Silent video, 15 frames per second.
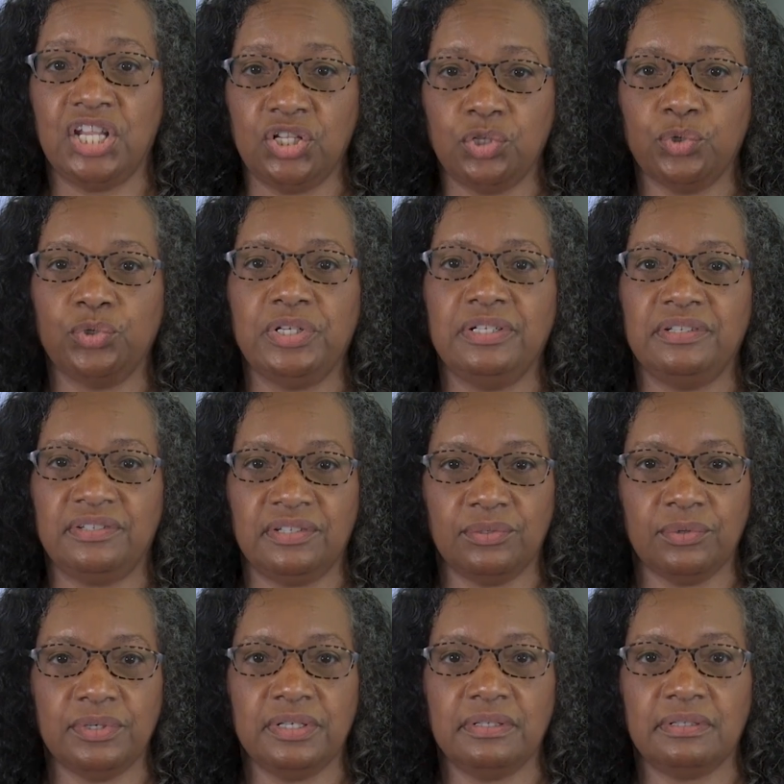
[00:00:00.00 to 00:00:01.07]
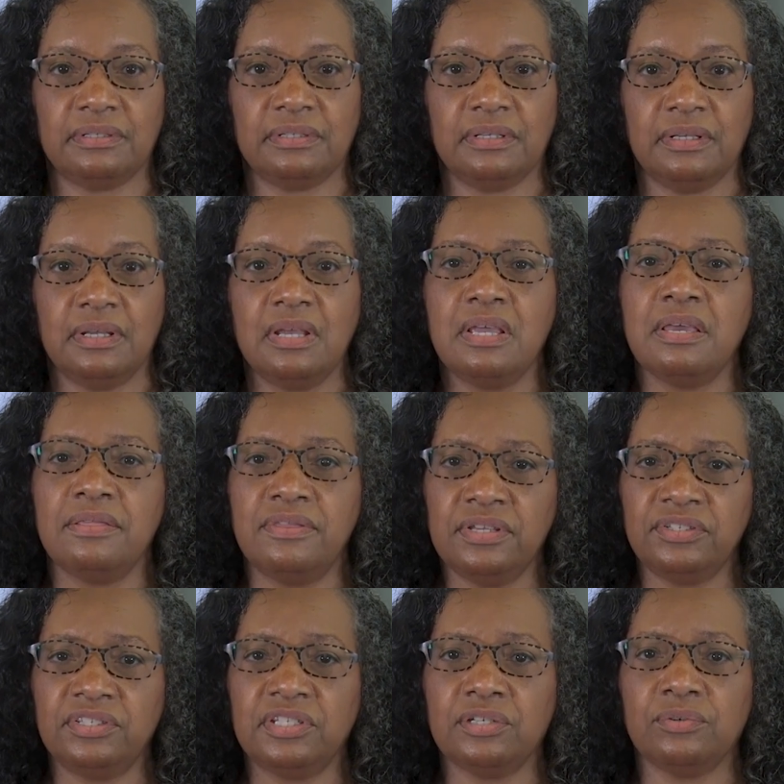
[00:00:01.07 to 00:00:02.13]
and Learning series. This
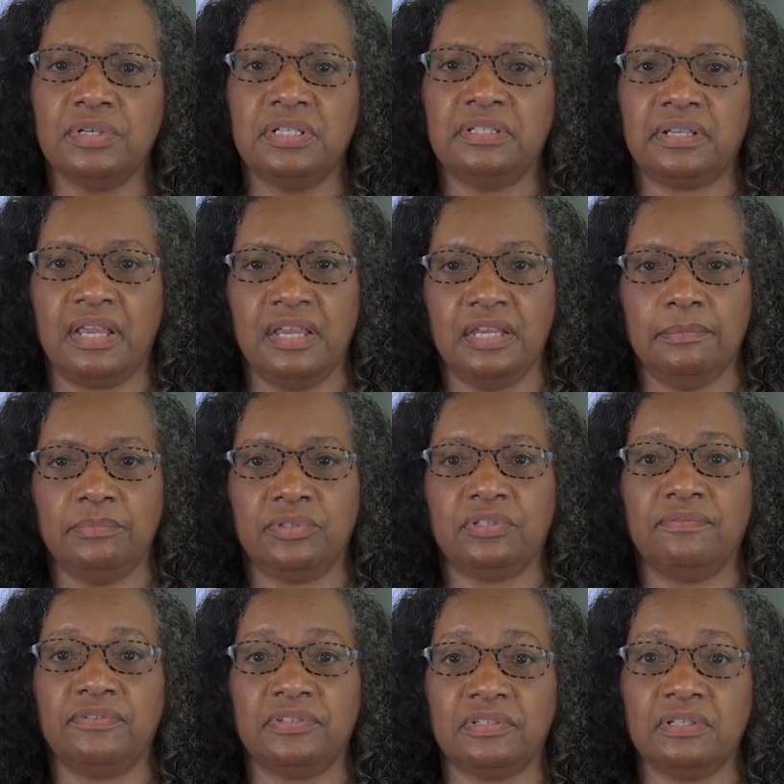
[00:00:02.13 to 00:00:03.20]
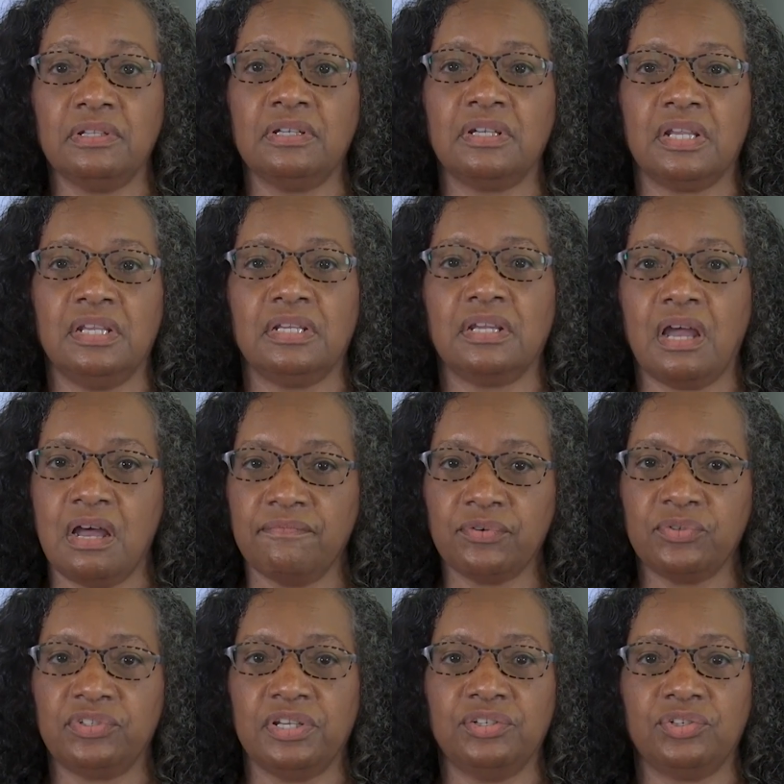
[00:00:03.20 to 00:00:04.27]
series aims to facilitate
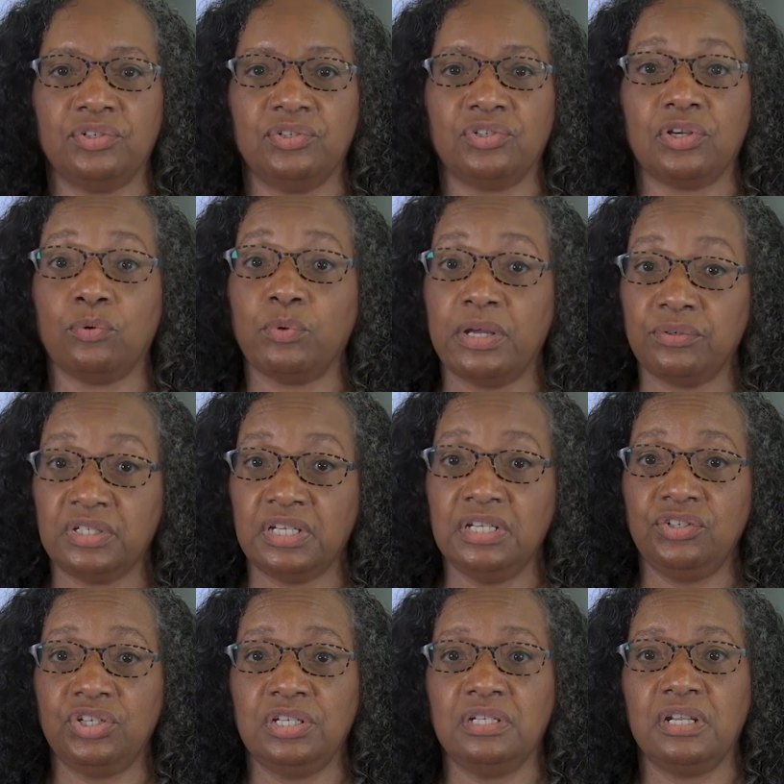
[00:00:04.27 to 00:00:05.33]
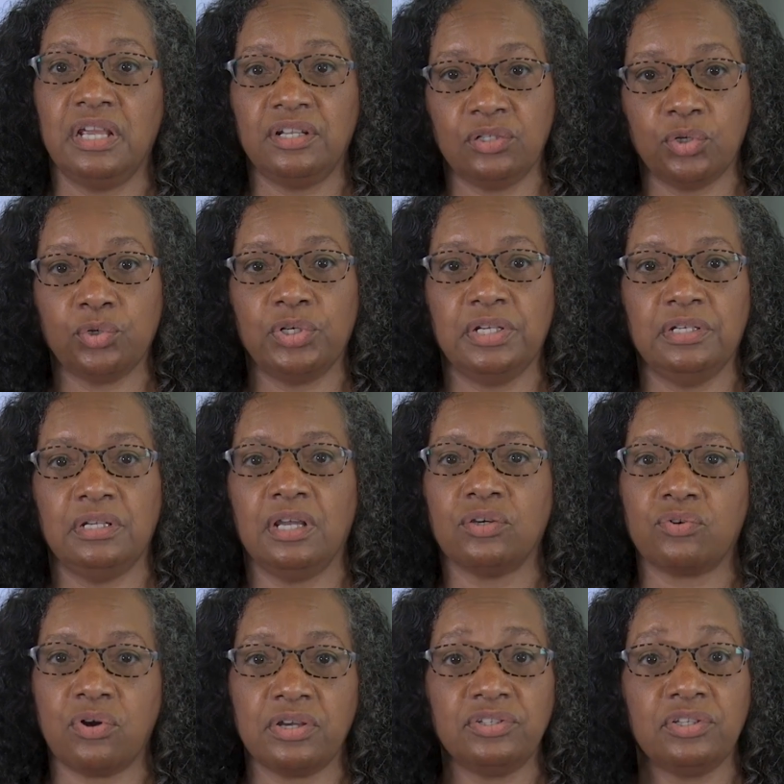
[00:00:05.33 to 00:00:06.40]
conversations around teaching and learning
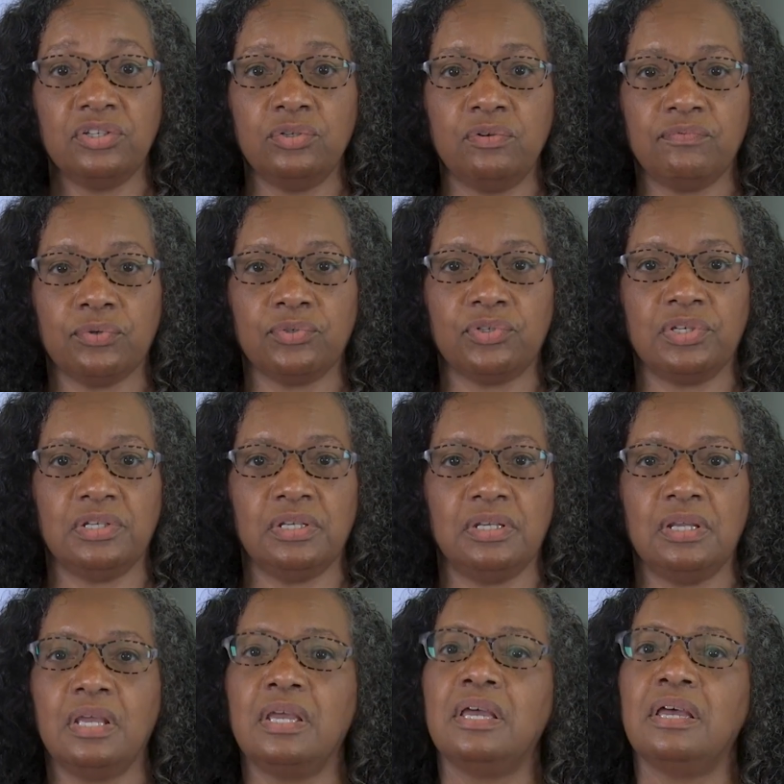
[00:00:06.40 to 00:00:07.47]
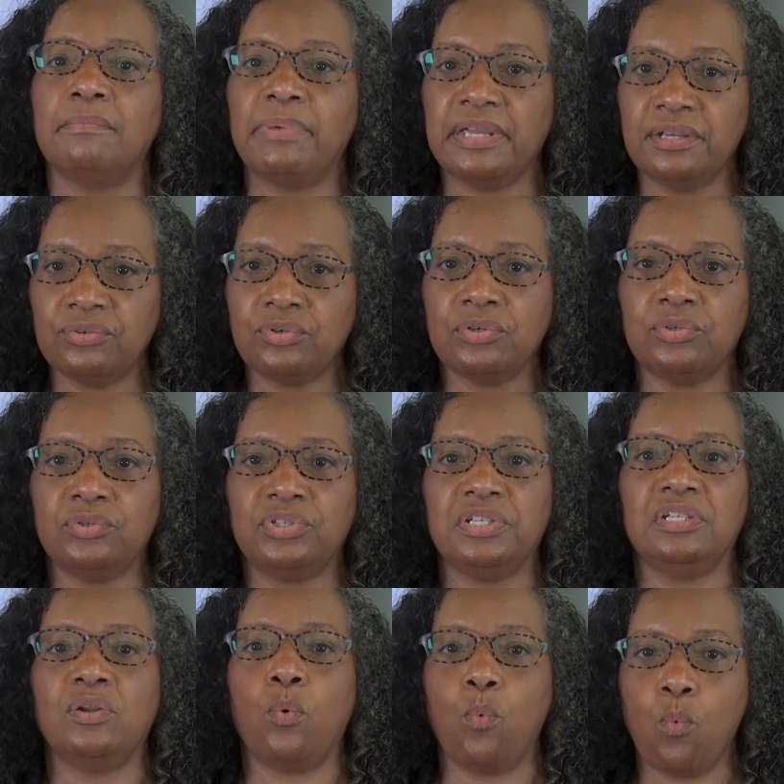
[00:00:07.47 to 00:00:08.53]
across the university by
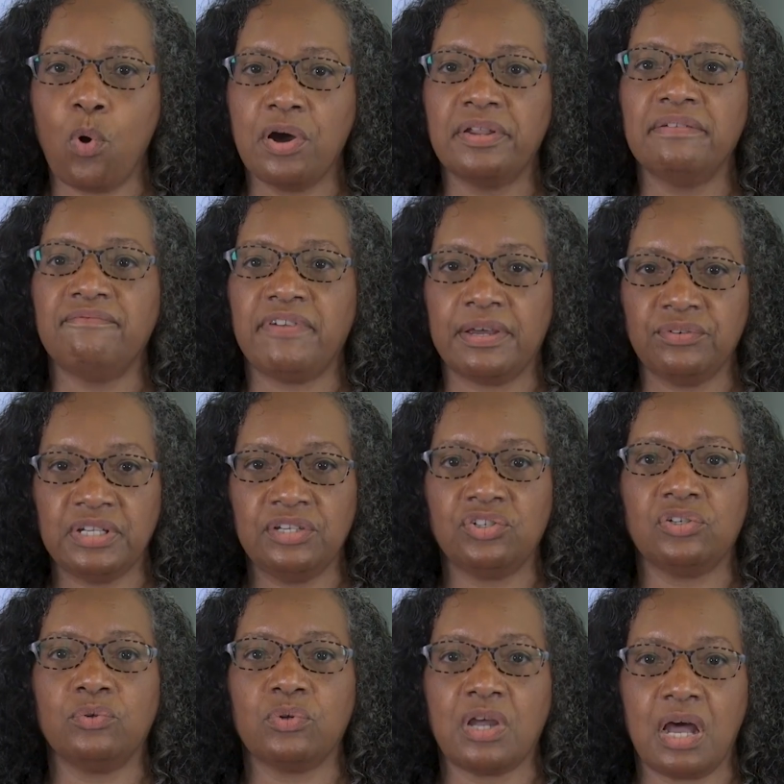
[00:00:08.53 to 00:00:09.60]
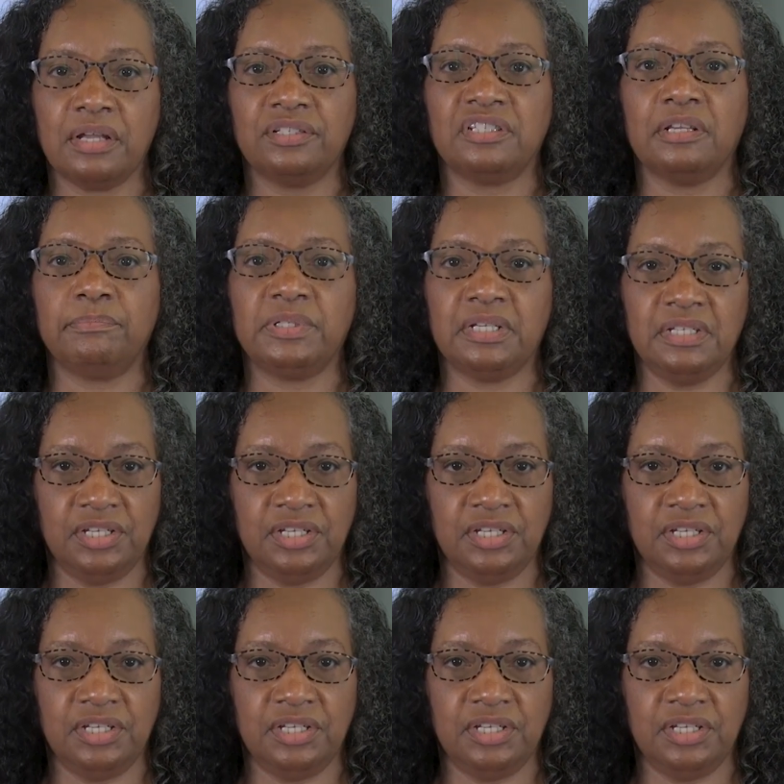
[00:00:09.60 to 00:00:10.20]
introducing one foundational concept a